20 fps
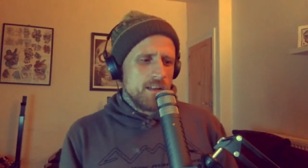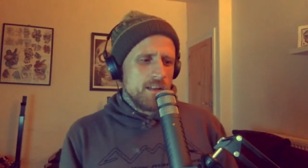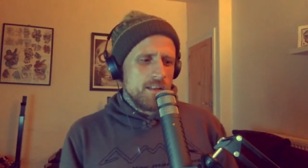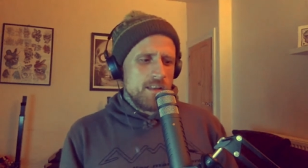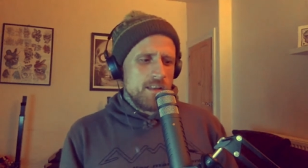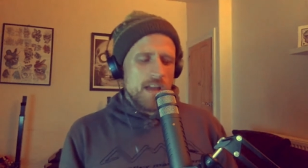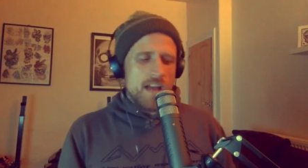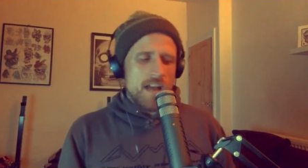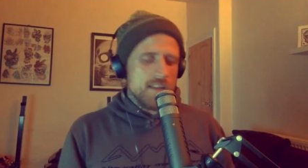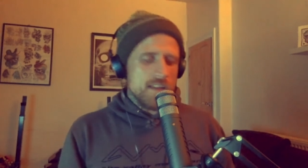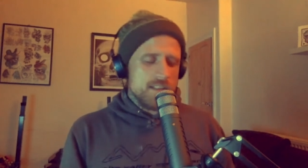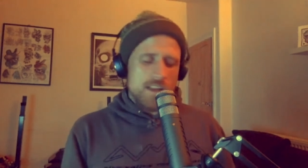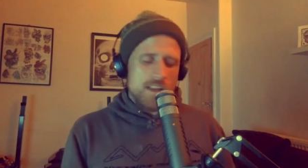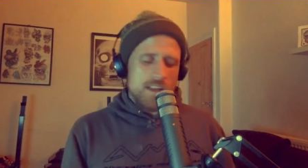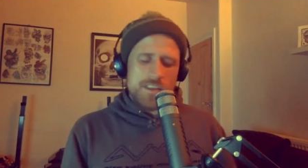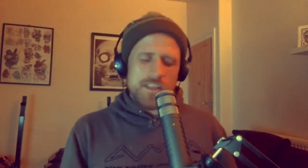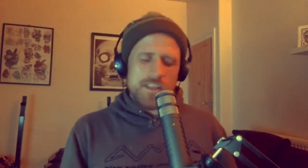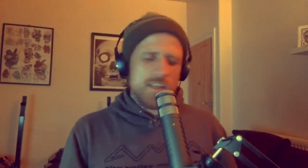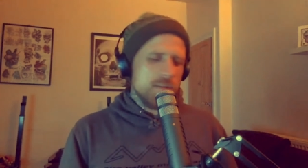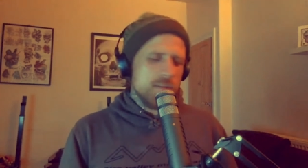I
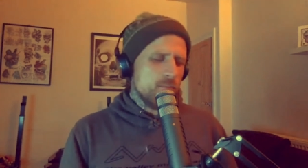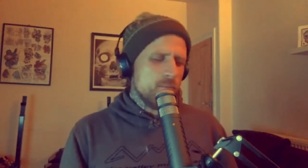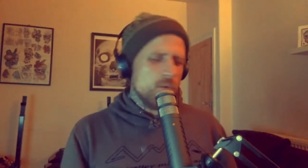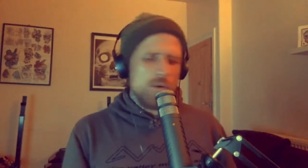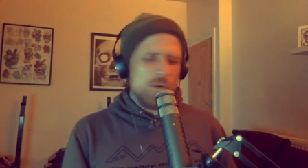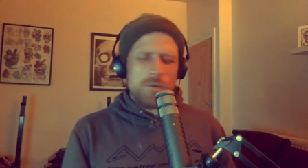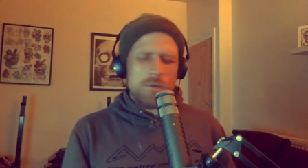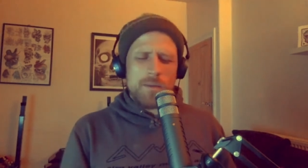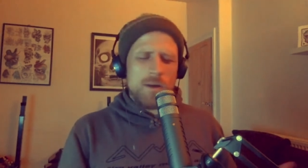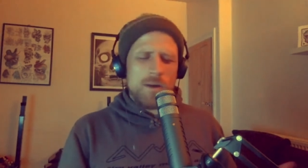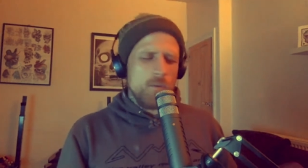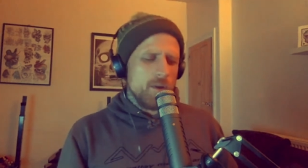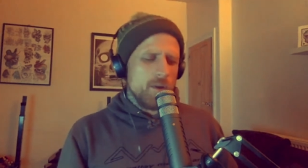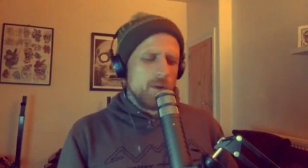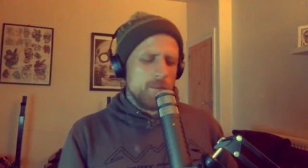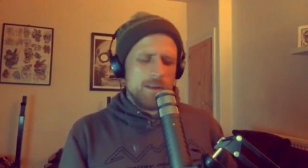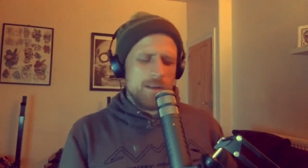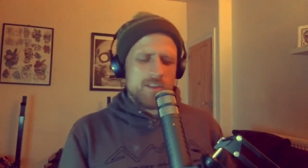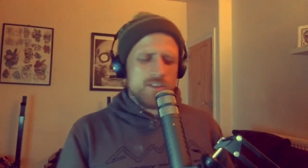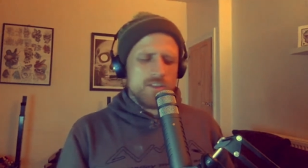start thinking more about what
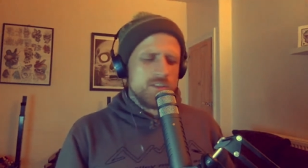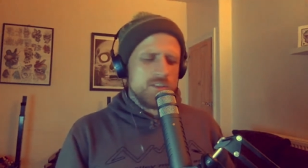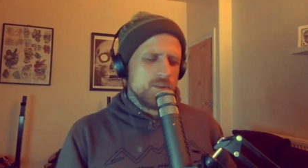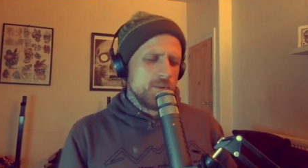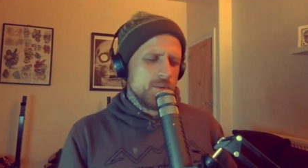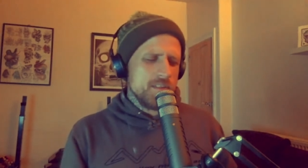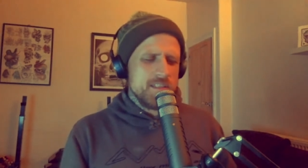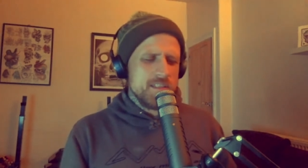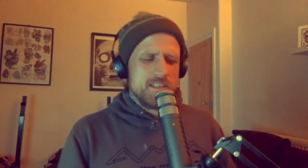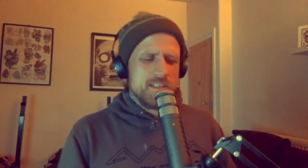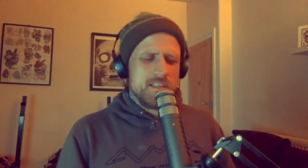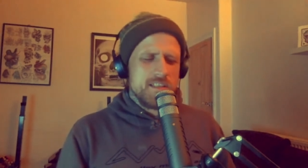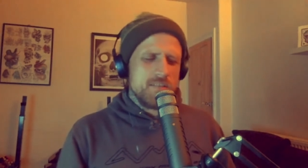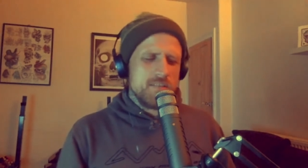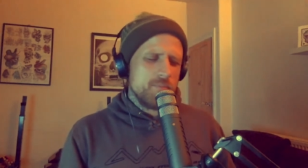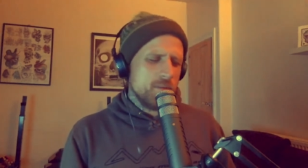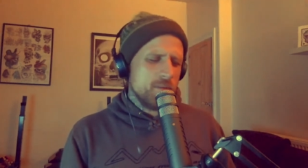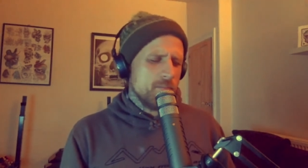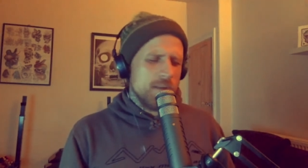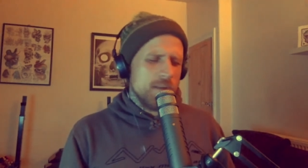I'm actually doing since I've
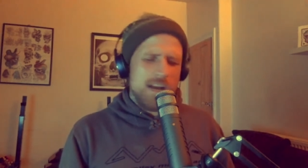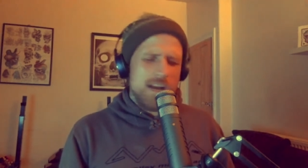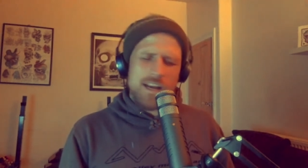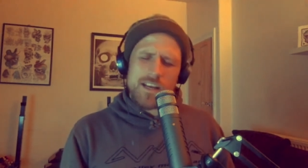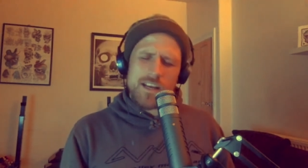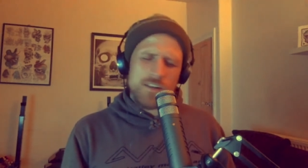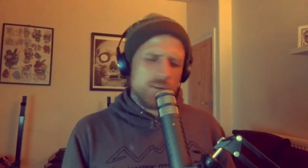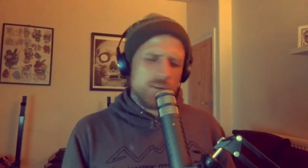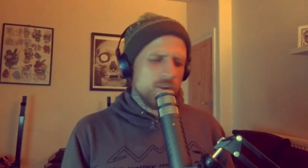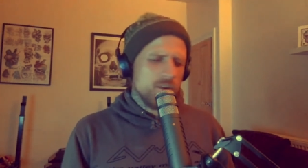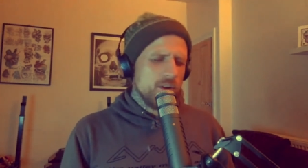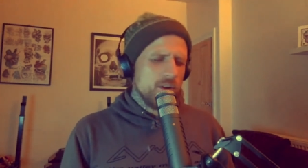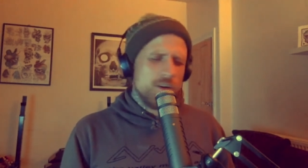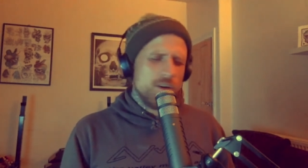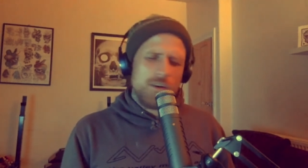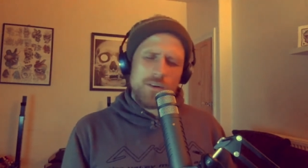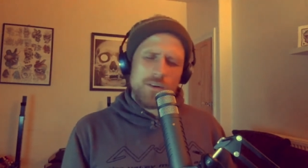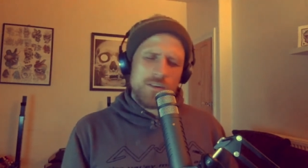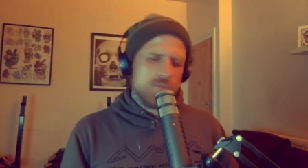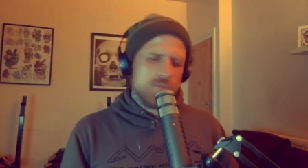been back. I don't
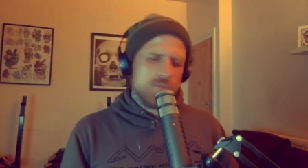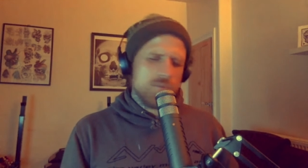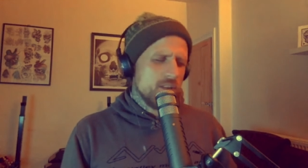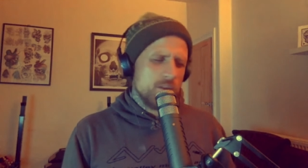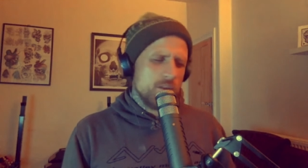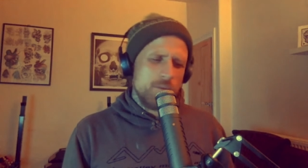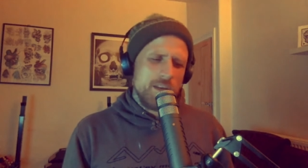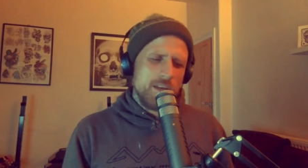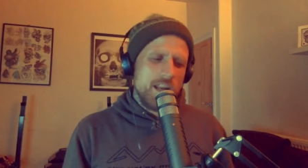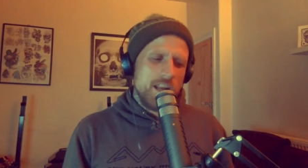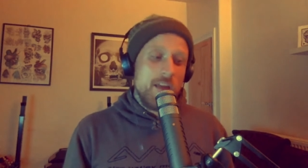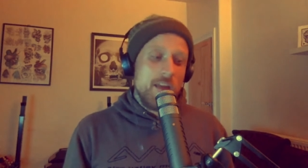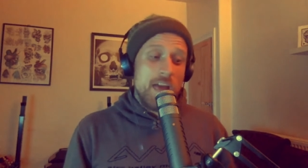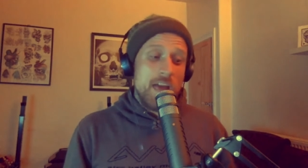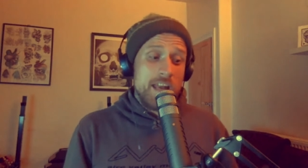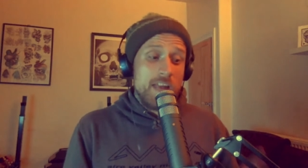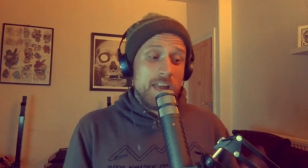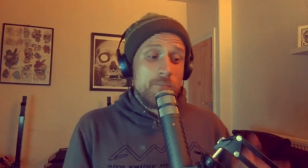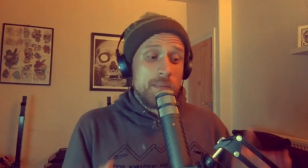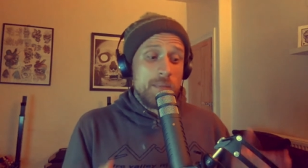know. It's really weird.
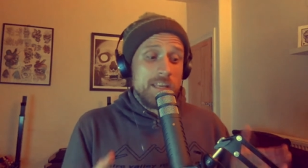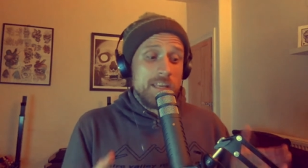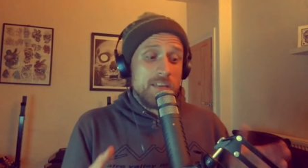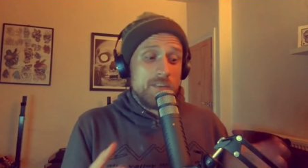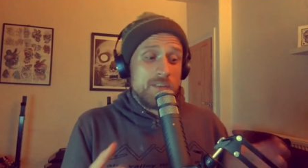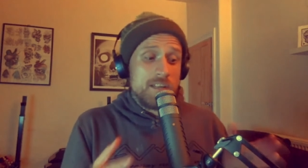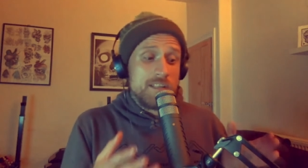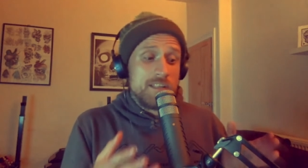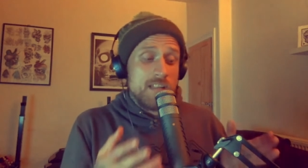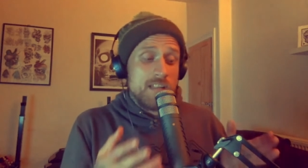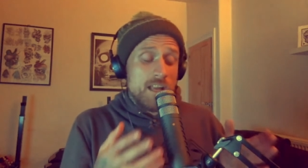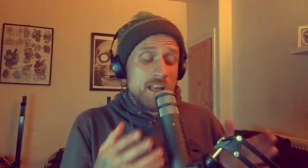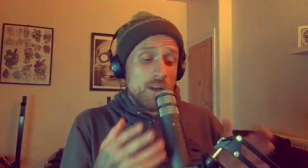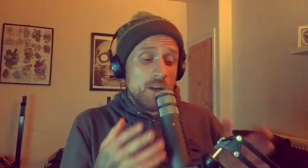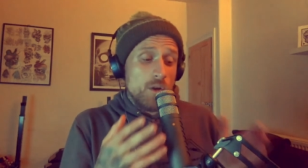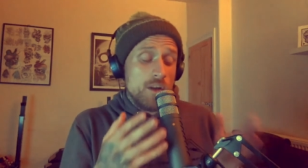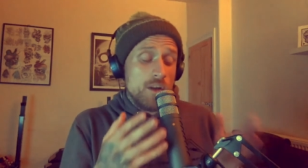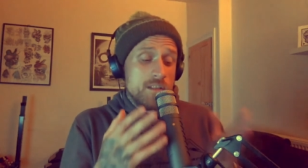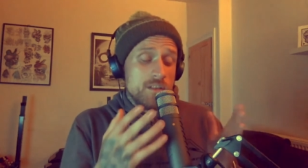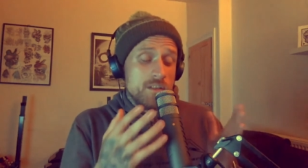And I've been given
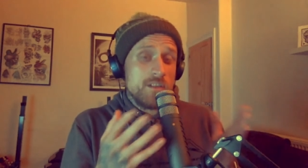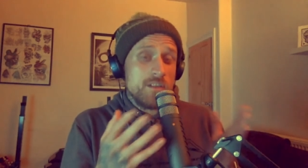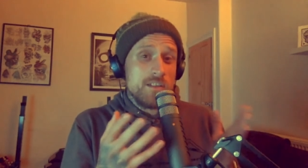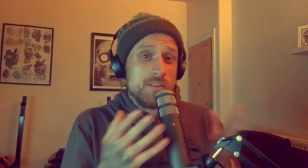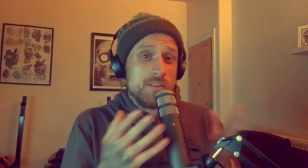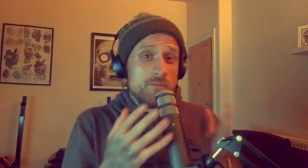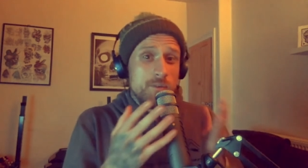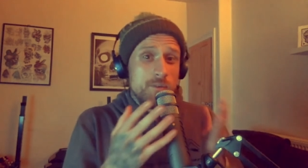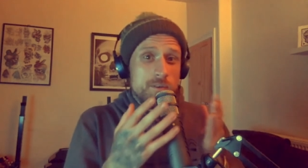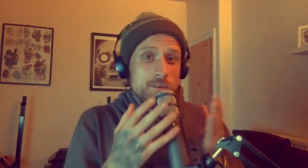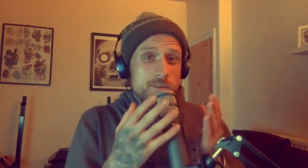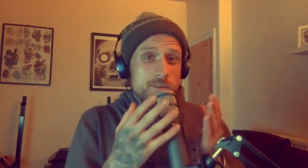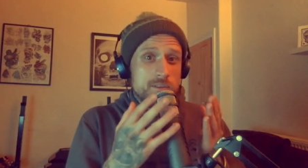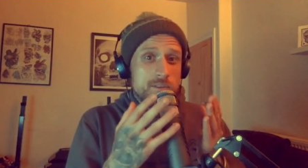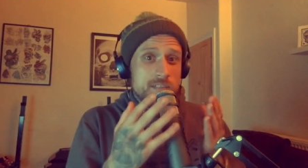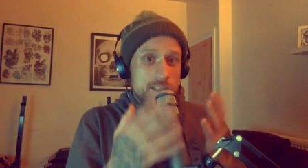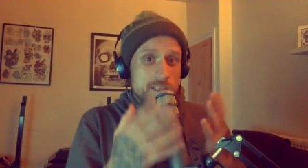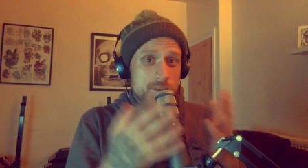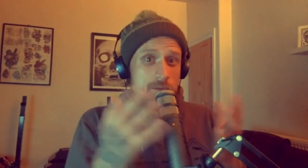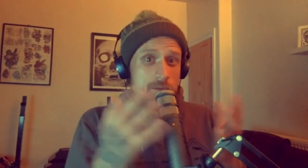a ton of different
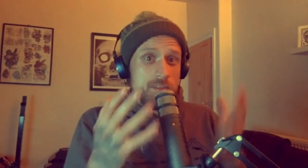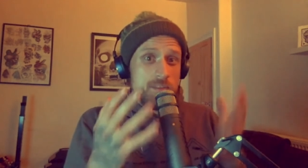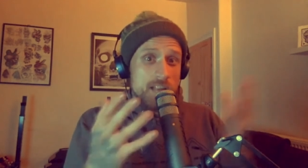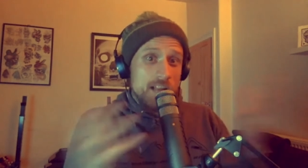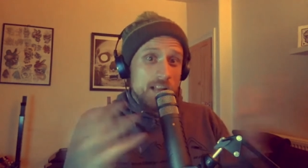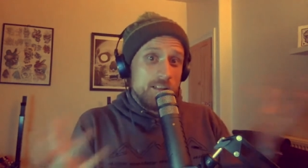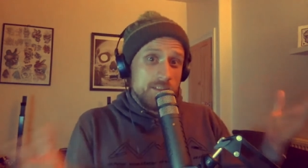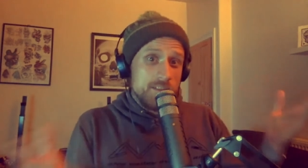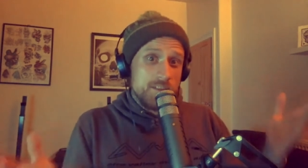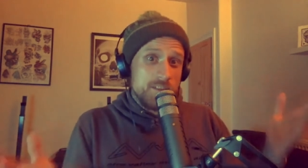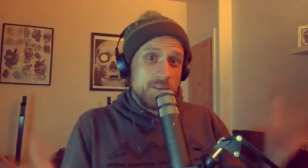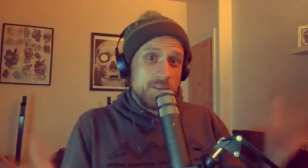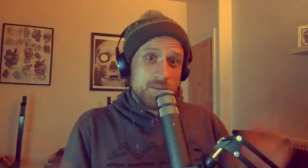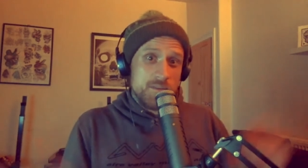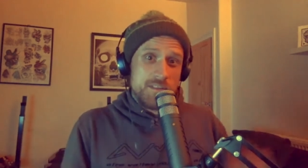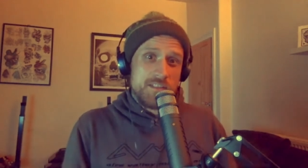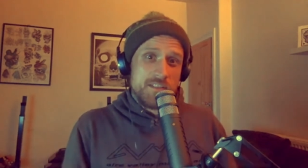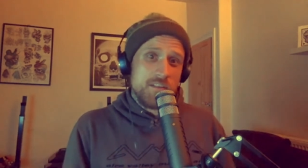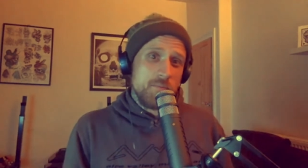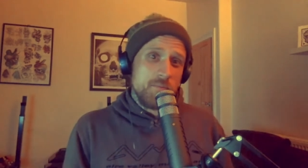tattoo styles to do
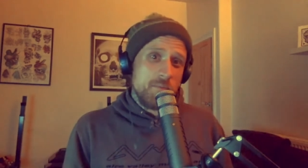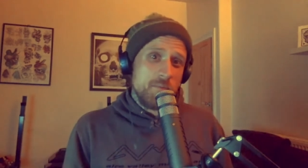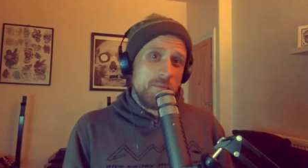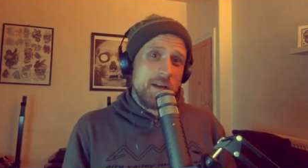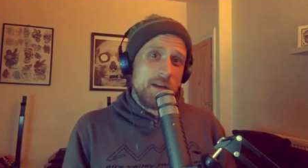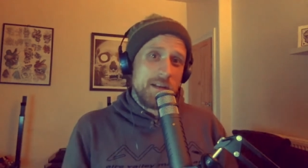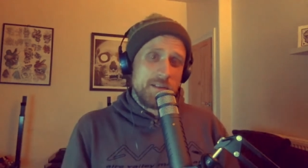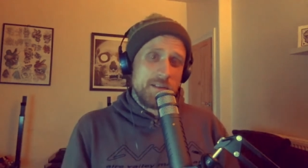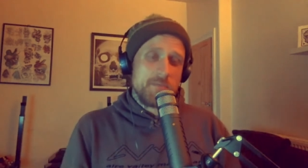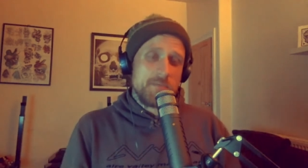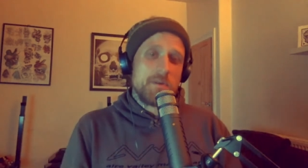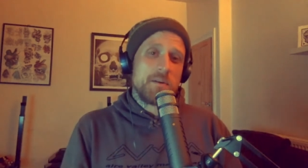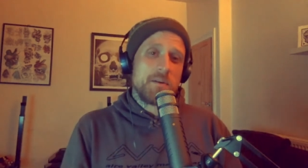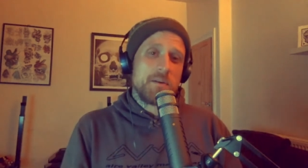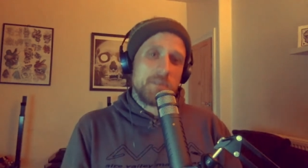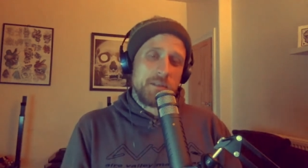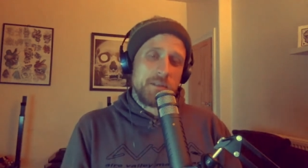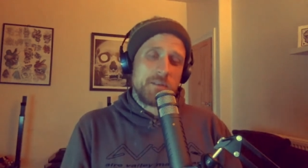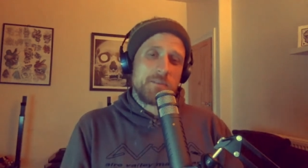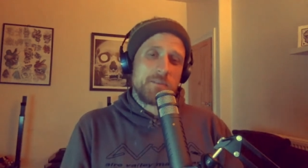since I've been back as
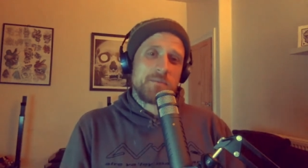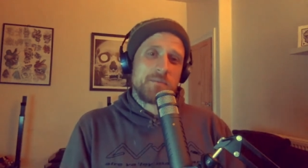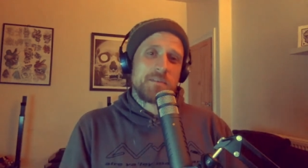well, you know.